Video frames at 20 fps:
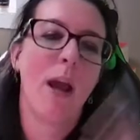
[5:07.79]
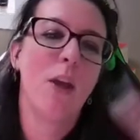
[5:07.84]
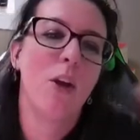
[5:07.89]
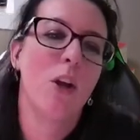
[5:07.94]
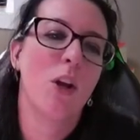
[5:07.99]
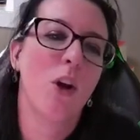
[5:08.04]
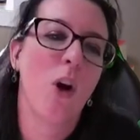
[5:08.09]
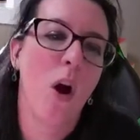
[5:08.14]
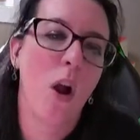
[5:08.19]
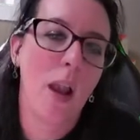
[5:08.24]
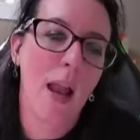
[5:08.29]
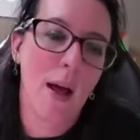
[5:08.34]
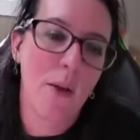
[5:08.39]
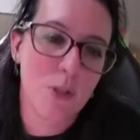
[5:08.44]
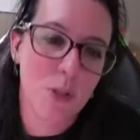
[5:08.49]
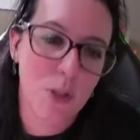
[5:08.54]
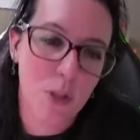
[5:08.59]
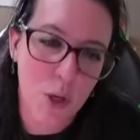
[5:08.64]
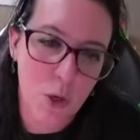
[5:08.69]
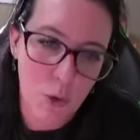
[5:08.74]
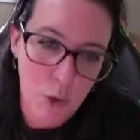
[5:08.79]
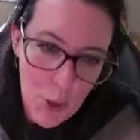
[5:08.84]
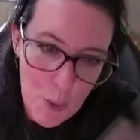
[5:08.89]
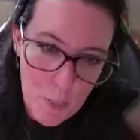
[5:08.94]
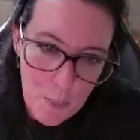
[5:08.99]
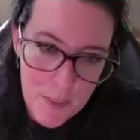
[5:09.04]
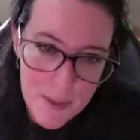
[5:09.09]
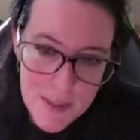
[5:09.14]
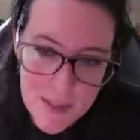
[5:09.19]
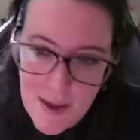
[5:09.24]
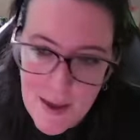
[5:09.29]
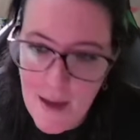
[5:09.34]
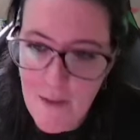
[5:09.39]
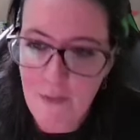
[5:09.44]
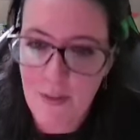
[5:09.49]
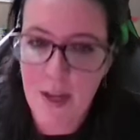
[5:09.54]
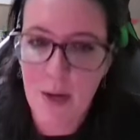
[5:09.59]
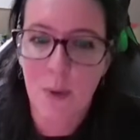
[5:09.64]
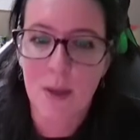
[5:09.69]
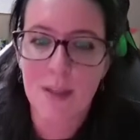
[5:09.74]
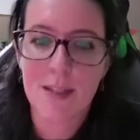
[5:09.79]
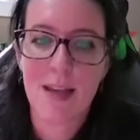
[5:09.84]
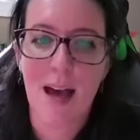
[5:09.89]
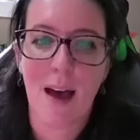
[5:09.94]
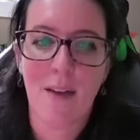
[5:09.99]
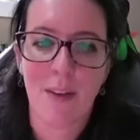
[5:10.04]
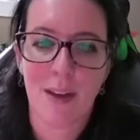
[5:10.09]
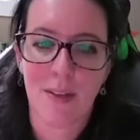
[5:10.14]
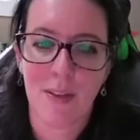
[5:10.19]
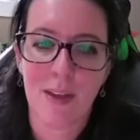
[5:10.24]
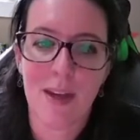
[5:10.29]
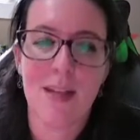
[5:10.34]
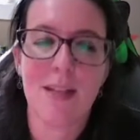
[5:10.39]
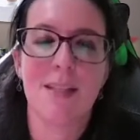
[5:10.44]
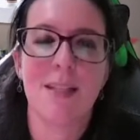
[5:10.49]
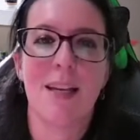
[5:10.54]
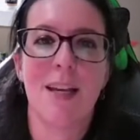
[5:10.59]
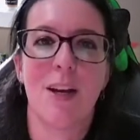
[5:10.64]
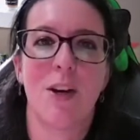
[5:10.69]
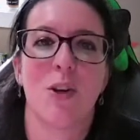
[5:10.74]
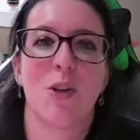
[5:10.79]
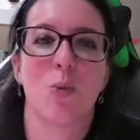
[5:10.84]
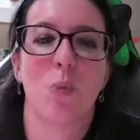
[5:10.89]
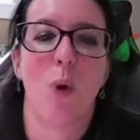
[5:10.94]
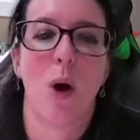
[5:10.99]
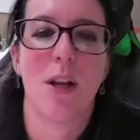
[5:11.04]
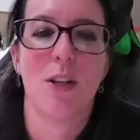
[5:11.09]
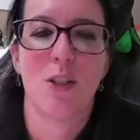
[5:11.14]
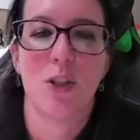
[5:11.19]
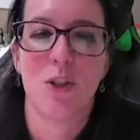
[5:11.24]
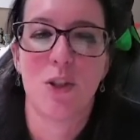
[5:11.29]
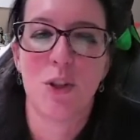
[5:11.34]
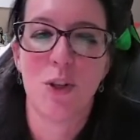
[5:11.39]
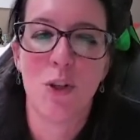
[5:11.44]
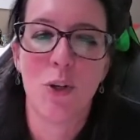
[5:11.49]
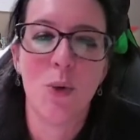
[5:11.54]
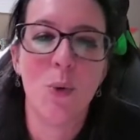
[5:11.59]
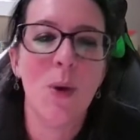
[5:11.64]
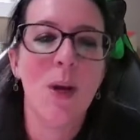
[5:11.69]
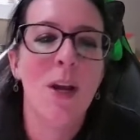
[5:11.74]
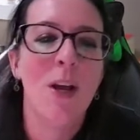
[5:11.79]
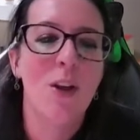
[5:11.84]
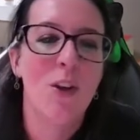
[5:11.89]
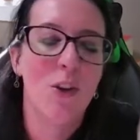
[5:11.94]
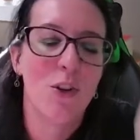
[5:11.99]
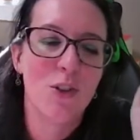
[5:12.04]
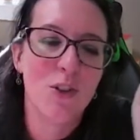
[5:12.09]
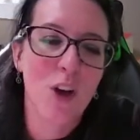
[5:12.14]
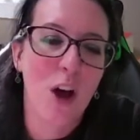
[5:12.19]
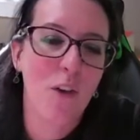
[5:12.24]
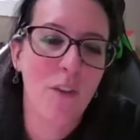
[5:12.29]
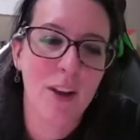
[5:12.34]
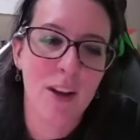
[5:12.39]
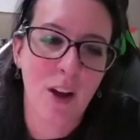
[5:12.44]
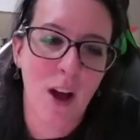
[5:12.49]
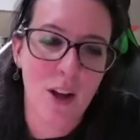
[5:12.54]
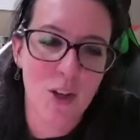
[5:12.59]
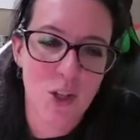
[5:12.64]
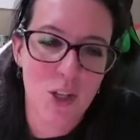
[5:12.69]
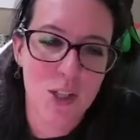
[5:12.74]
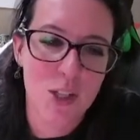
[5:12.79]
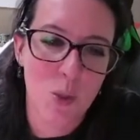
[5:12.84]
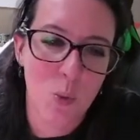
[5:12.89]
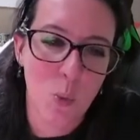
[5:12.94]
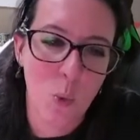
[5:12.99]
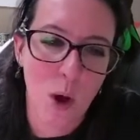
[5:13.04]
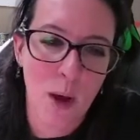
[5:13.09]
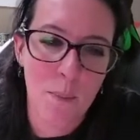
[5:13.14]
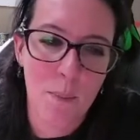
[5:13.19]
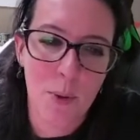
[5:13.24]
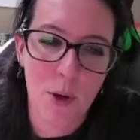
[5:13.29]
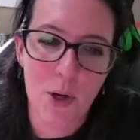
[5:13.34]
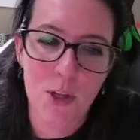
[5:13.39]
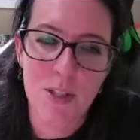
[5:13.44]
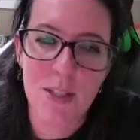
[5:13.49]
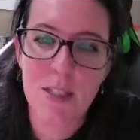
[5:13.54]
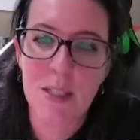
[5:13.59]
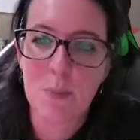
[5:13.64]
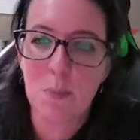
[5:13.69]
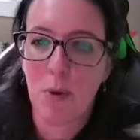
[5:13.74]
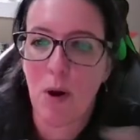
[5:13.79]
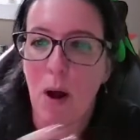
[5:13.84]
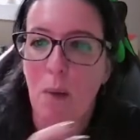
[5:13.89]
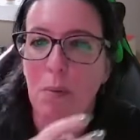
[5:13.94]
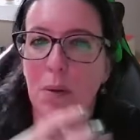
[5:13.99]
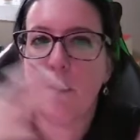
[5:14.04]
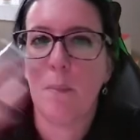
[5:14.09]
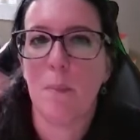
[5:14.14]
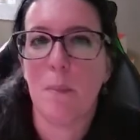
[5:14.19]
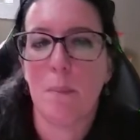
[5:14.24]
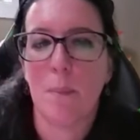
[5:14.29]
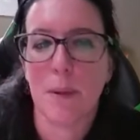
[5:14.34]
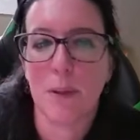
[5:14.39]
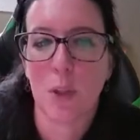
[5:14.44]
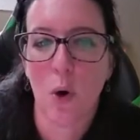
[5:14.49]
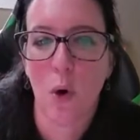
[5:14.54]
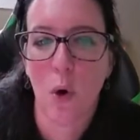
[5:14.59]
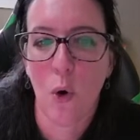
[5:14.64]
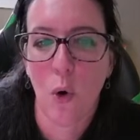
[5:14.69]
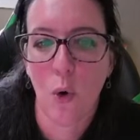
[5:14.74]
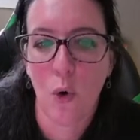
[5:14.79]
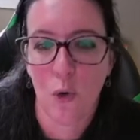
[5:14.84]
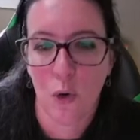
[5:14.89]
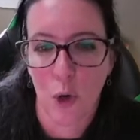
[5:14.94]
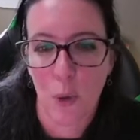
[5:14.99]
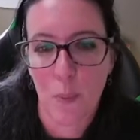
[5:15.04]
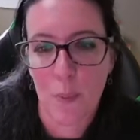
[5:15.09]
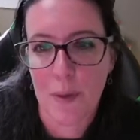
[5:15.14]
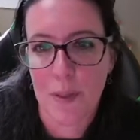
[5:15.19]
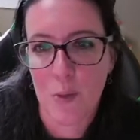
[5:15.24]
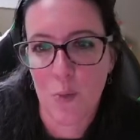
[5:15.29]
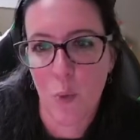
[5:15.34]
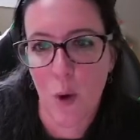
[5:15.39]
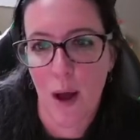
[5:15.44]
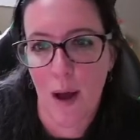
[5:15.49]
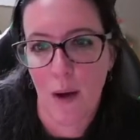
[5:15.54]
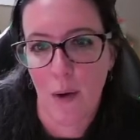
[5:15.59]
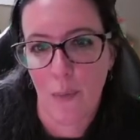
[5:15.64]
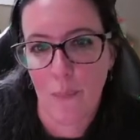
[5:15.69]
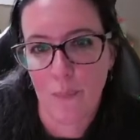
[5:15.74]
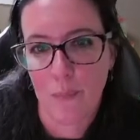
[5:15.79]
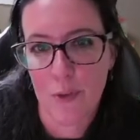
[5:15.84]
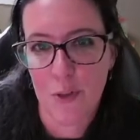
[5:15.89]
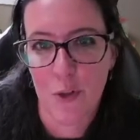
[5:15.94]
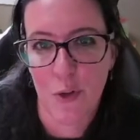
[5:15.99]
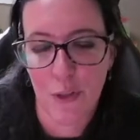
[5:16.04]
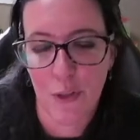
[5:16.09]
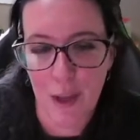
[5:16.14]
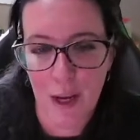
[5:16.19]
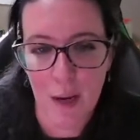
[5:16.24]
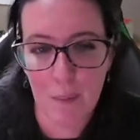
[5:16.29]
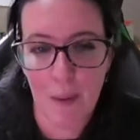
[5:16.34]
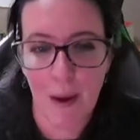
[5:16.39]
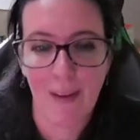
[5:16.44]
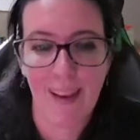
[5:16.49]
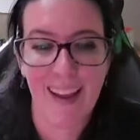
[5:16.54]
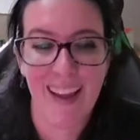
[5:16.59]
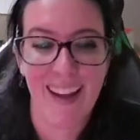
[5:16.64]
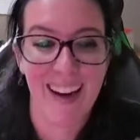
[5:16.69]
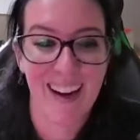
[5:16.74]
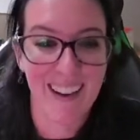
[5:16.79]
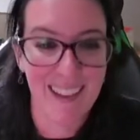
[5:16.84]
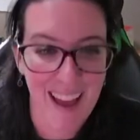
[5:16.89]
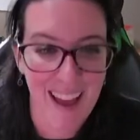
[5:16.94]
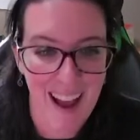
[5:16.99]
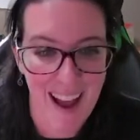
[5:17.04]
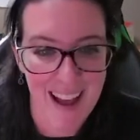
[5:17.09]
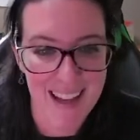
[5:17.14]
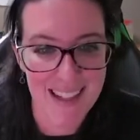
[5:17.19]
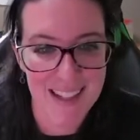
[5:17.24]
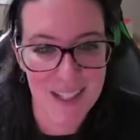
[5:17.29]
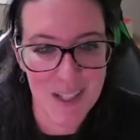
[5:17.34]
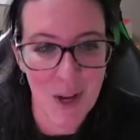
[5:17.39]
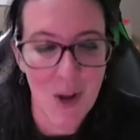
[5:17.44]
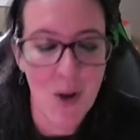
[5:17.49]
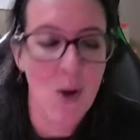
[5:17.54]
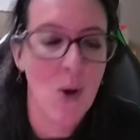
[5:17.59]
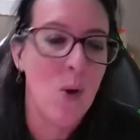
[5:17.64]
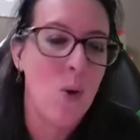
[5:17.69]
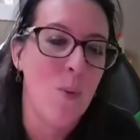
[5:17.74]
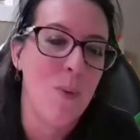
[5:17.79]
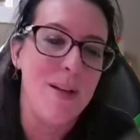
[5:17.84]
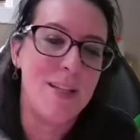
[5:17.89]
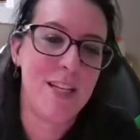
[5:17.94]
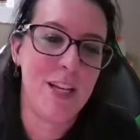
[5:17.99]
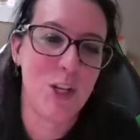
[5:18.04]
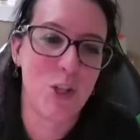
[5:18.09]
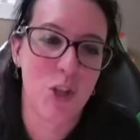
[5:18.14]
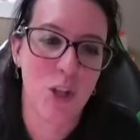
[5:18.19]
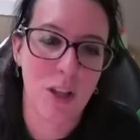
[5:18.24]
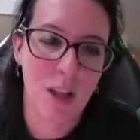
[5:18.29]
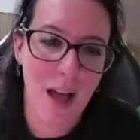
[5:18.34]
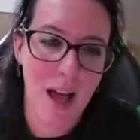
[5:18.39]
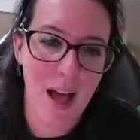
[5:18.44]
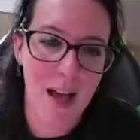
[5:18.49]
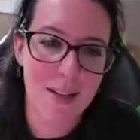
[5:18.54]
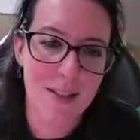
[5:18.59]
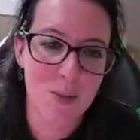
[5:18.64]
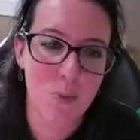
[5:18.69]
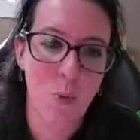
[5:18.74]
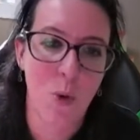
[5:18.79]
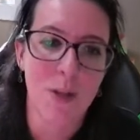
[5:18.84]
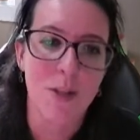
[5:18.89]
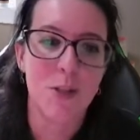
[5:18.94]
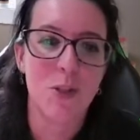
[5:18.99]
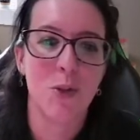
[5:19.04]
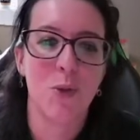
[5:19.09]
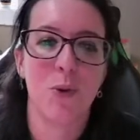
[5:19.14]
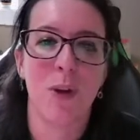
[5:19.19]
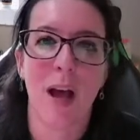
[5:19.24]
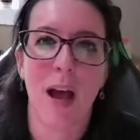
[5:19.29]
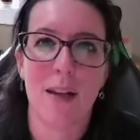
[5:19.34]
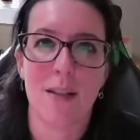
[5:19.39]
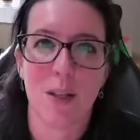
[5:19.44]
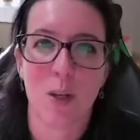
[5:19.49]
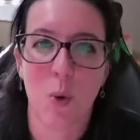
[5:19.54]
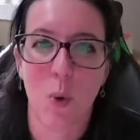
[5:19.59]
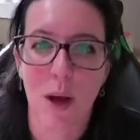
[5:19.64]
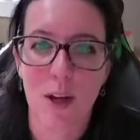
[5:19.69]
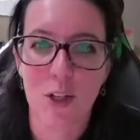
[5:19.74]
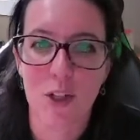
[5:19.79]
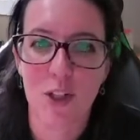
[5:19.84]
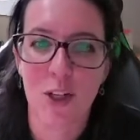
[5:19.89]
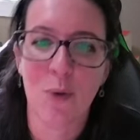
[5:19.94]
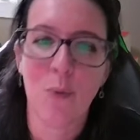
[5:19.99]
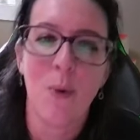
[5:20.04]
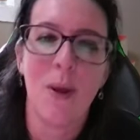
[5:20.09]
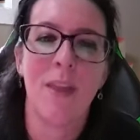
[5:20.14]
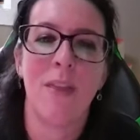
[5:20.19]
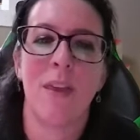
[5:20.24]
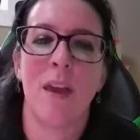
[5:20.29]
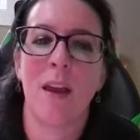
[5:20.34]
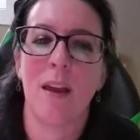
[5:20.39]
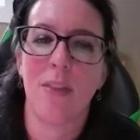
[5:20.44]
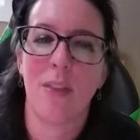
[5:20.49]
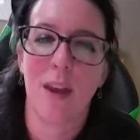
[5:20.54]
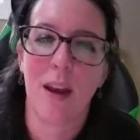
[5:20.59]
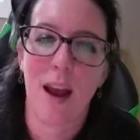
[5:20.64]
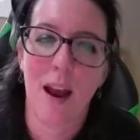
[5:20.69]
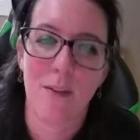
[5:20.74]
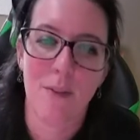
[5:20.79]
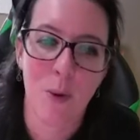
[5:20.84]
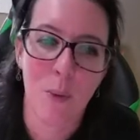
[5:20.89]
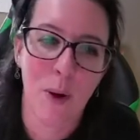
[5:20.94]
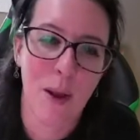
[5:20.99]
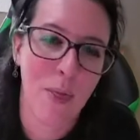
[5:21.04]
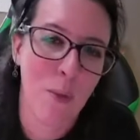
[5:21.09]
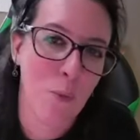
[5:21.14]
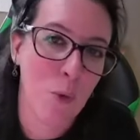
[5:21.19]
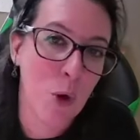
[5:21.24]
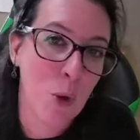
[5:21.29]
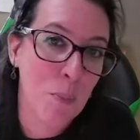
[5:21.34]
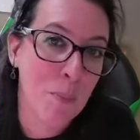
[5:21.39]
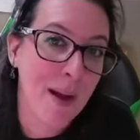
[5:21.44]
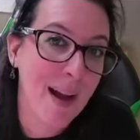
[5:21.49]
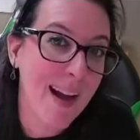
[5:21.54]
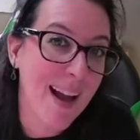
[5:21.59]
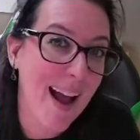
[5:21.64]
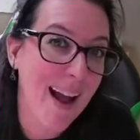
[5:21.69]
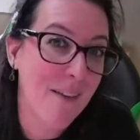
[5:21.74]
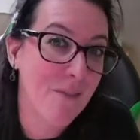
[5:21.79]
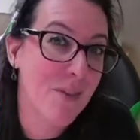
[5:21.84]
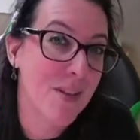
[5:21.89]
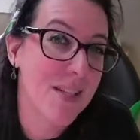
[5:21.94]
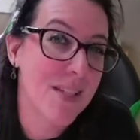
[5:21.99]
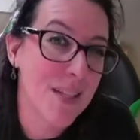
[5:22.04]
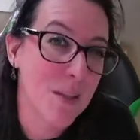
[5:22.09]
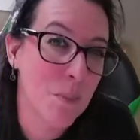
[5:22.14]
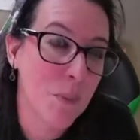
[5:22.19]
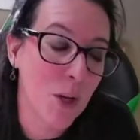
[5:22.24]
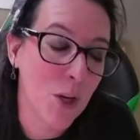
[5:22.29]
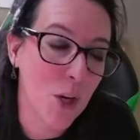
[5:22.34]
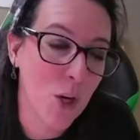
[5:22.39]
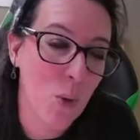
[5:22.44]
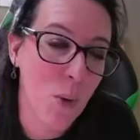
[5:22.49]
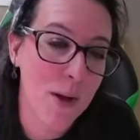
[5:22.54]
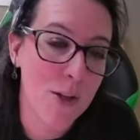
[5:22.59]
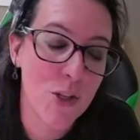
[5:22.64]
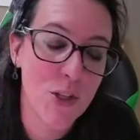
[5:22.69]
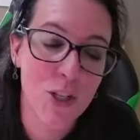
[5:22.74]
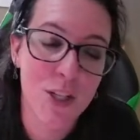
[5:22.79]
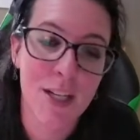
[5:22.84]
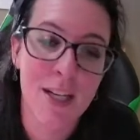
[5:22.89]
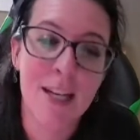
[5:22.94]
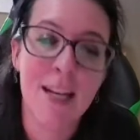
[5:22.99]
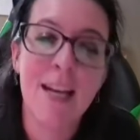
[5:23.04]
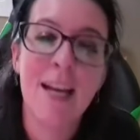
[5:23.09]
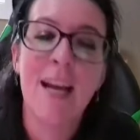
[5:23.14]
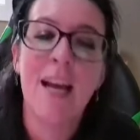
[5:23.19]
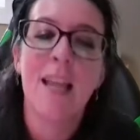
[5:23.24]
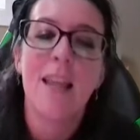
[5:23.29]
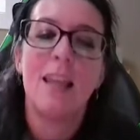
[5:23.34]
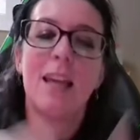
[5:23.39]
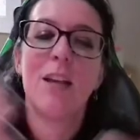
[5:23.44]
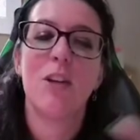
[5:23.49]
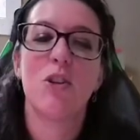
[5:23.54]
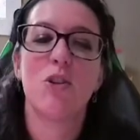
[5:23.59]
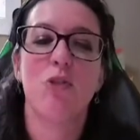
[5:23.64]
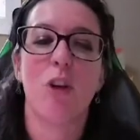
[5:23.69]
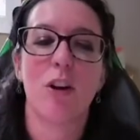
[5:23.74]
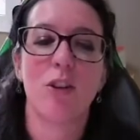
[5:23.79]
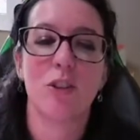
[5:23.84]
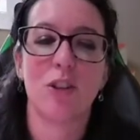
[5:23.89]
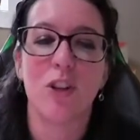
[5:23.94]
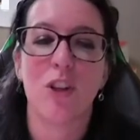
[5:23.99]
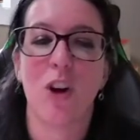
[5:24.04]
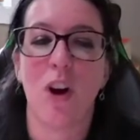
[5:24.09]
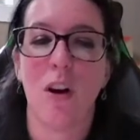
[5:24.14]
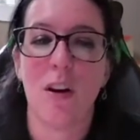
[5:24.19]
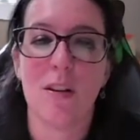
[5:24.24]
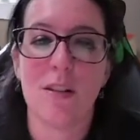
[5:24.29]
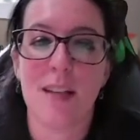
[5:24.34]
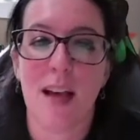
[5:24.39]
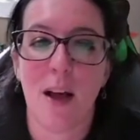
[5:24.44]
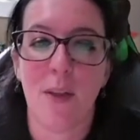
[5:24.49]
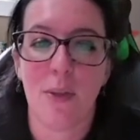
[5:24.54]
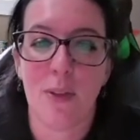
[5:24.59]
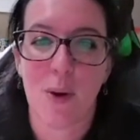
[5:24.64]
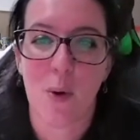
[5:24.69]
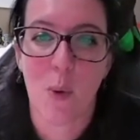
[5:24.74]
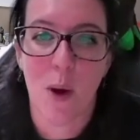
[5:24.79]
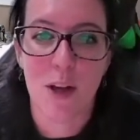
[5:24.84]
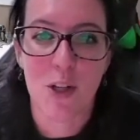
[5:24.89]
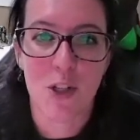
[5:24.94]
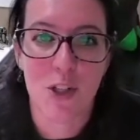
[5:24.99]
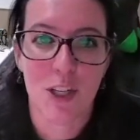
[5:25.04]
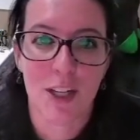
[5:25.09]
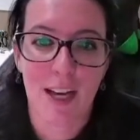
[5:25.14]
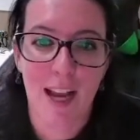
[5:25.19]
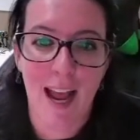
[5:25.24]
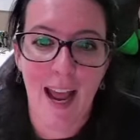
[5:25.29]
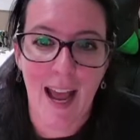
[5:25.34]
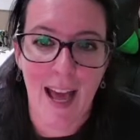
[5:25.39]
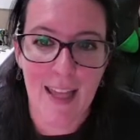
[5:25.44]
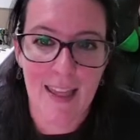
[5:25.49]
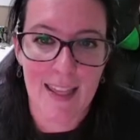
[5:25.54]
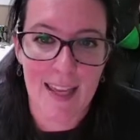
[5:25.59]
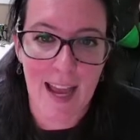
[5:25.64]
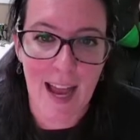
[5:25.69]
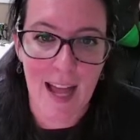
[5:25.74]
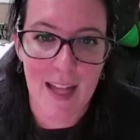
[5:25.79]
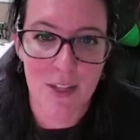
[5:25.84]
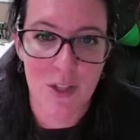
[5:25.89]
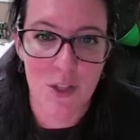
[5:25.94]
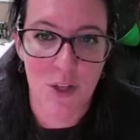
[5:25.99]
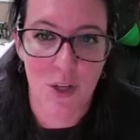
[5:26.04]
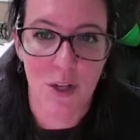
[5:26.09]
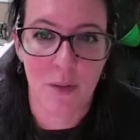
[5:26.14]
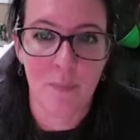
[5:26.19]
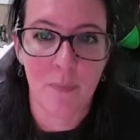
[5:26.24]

You could call out to the group and say, if anyone's having this, here's what to do. You're solving not just the one person's problem, but the whole group as well. So think about like in a class. We teach class, one student has a question. We think that everyone in the room might have a similar question. The instructor calls out the question and the answer.